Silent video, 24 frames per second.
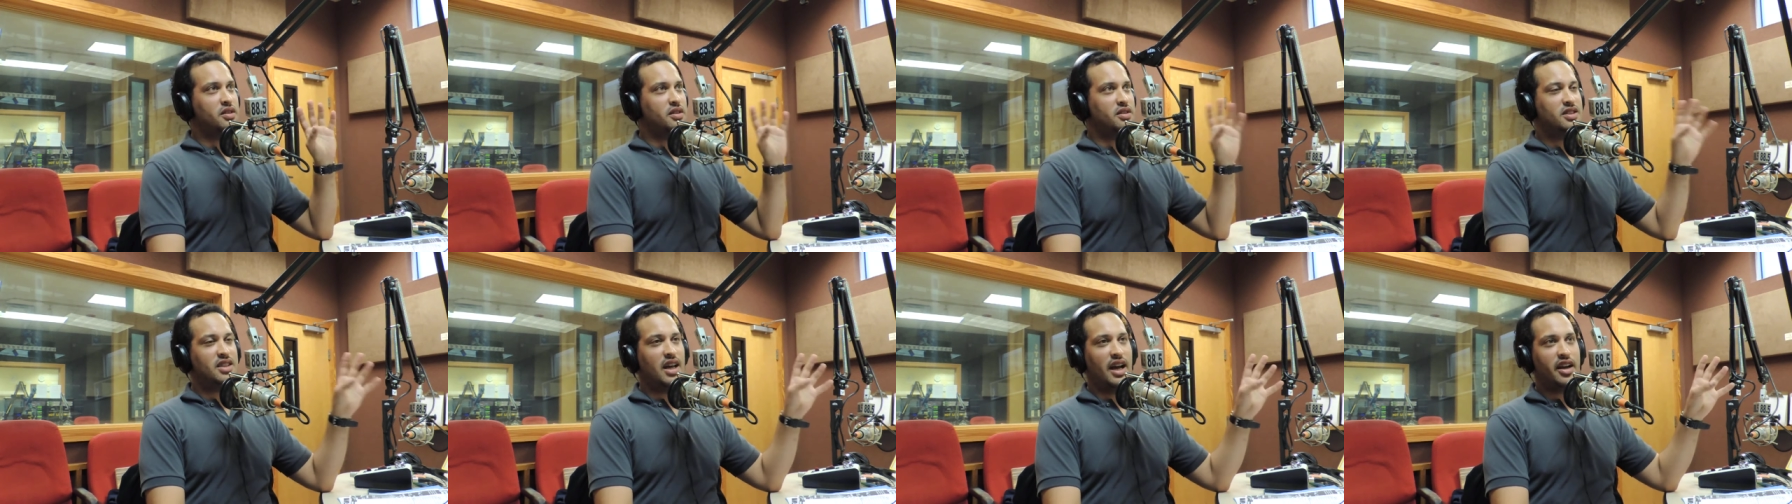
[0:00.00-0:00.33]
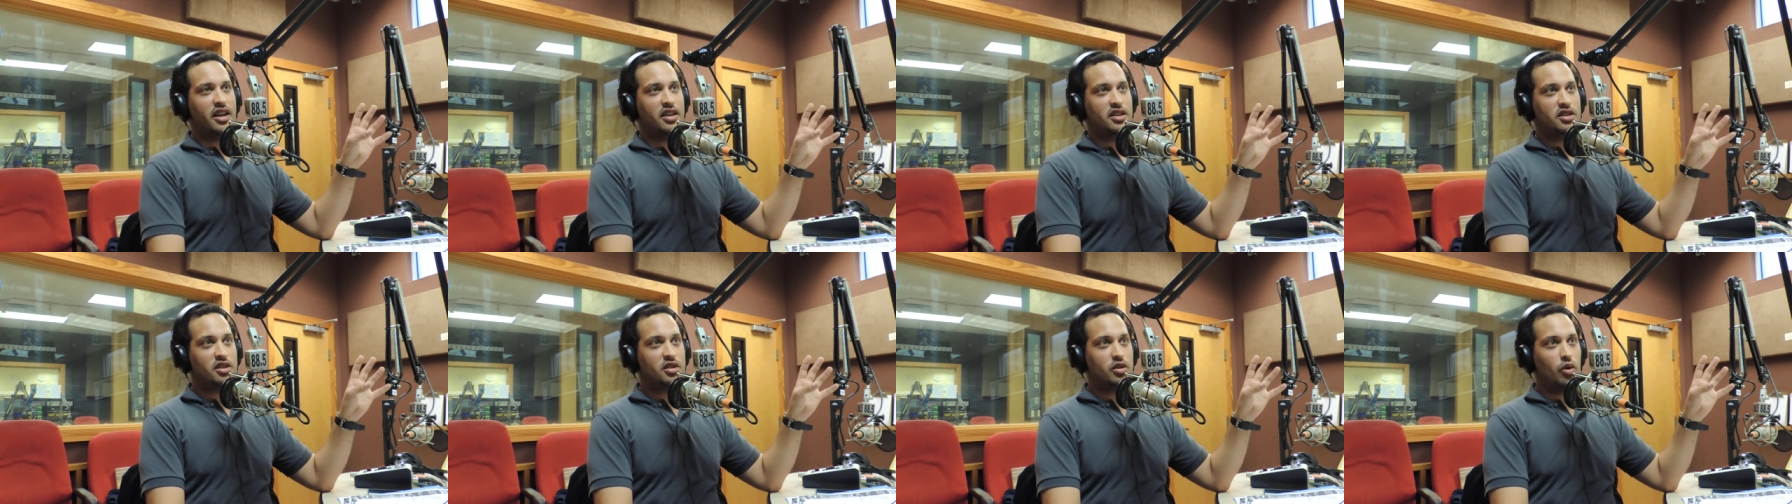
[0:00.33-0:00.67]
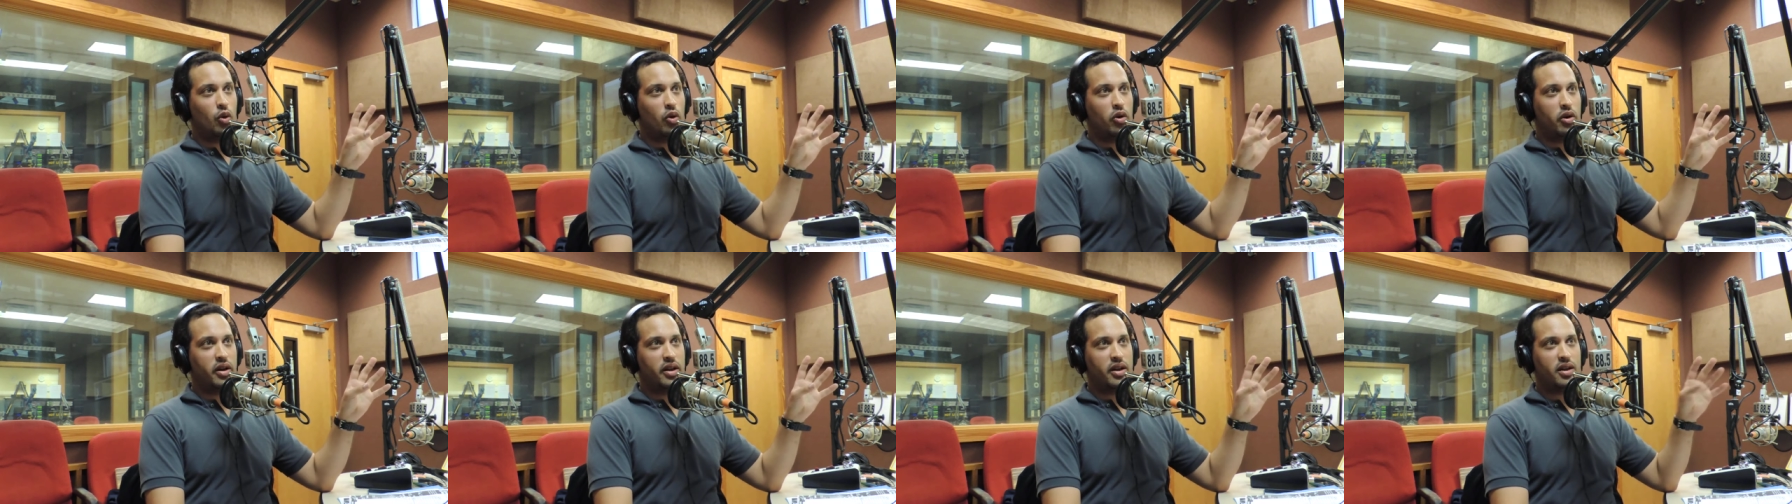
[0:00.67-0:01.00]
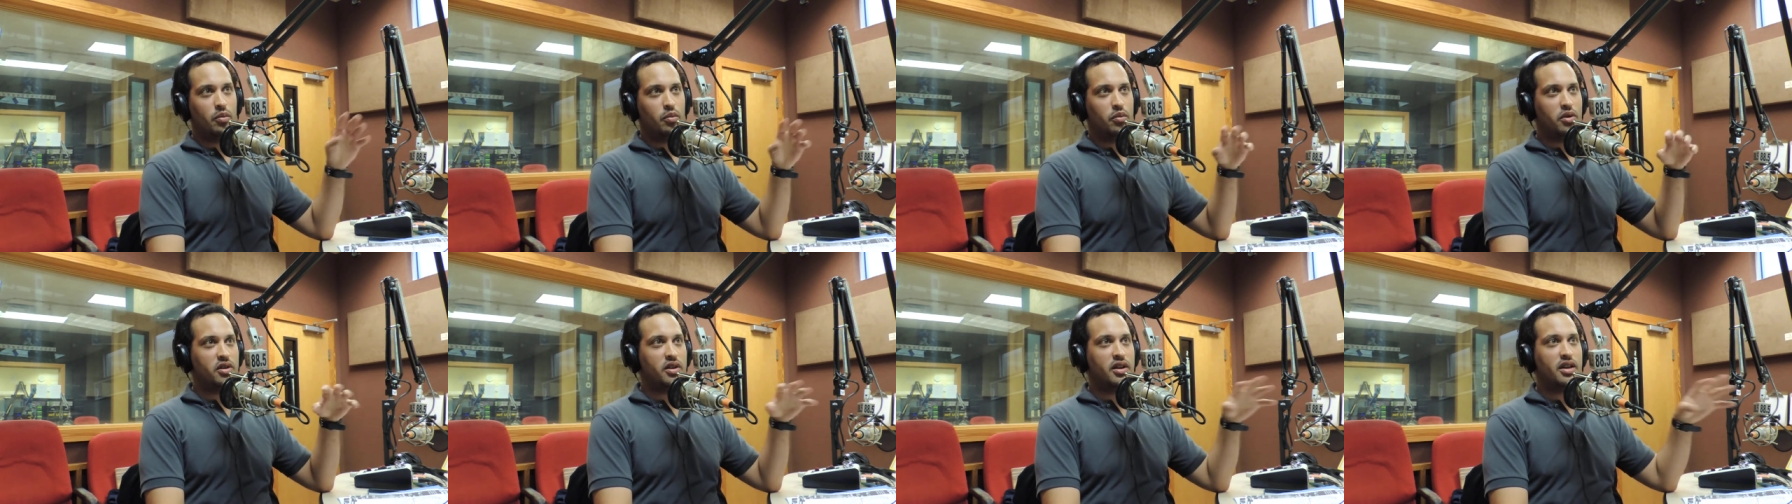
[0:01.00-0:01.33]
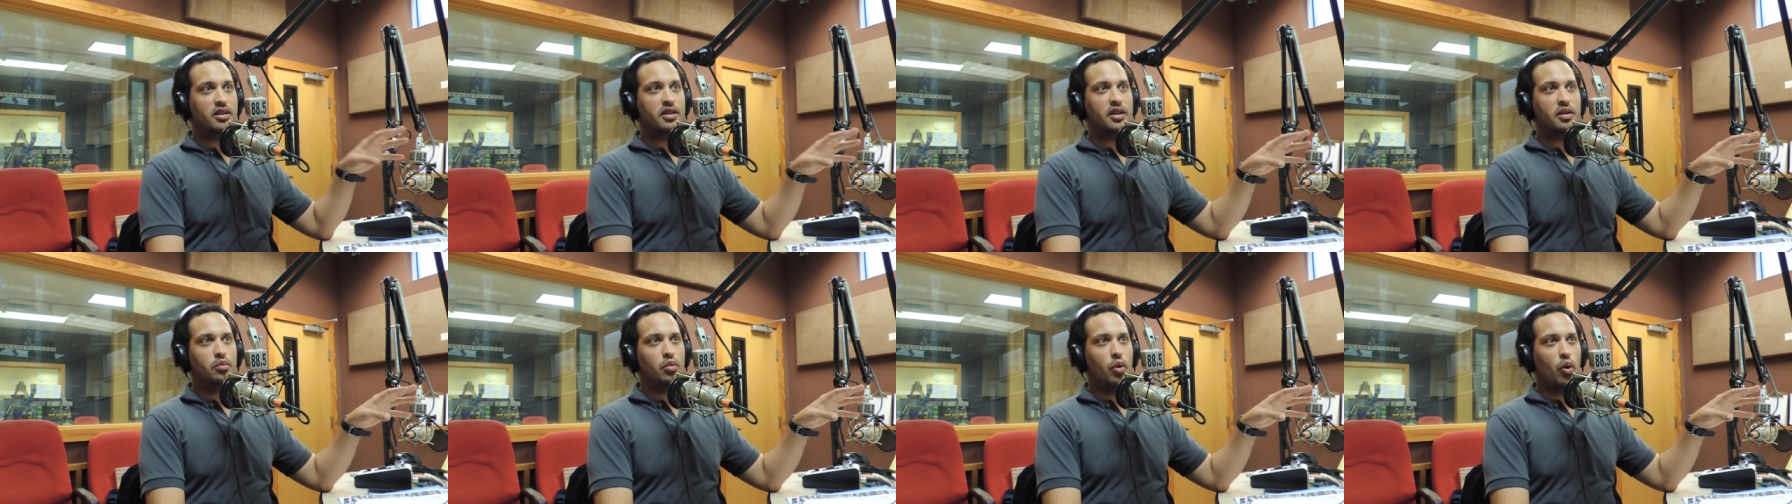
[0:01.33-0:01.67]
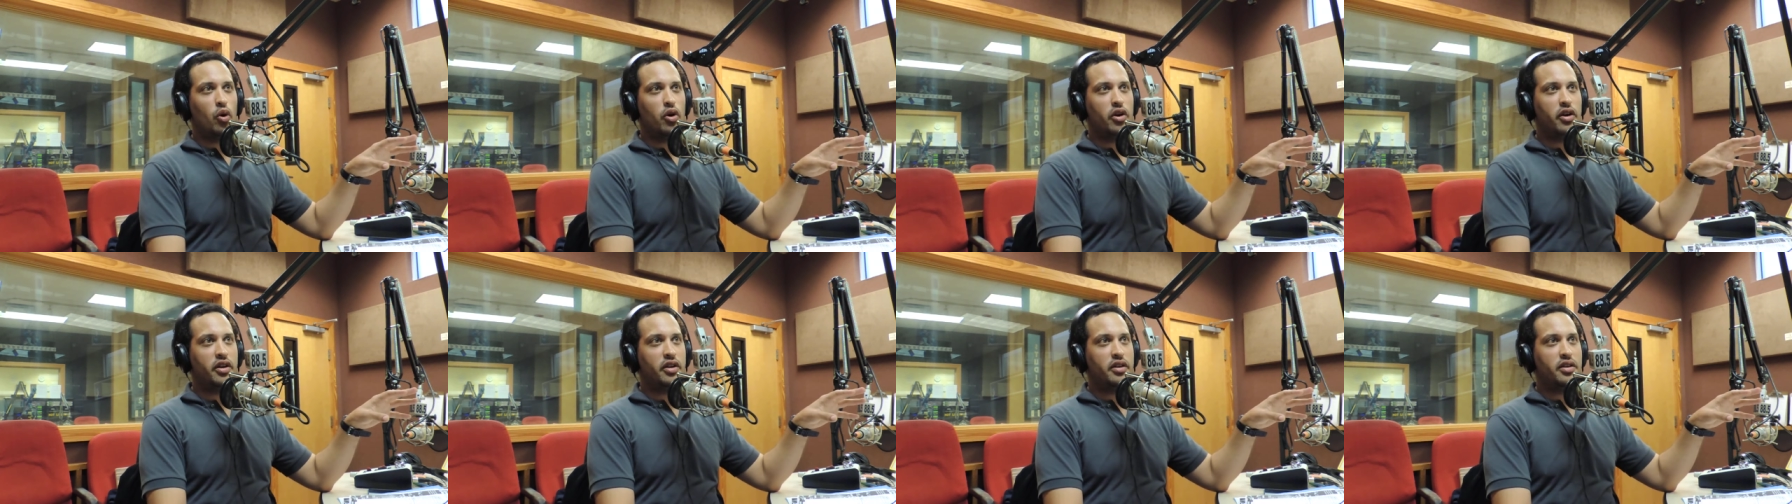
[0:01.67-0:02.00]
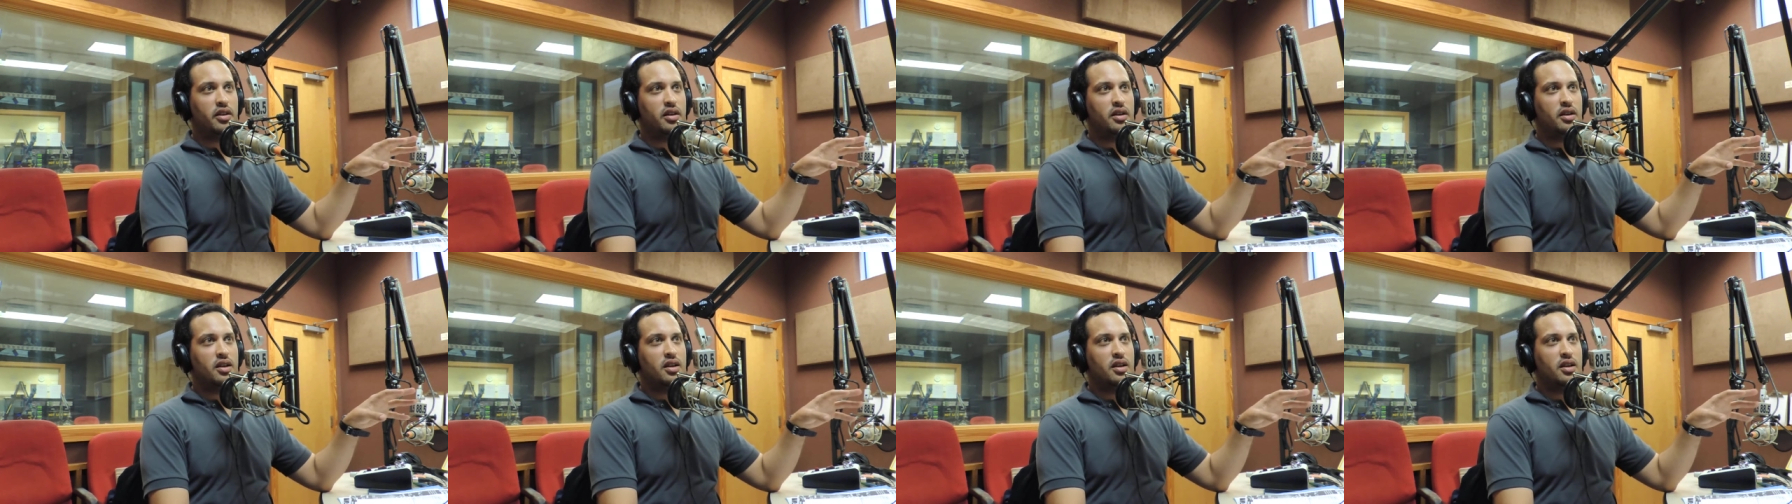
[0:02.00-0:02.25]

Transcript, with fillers: second story completely boarded.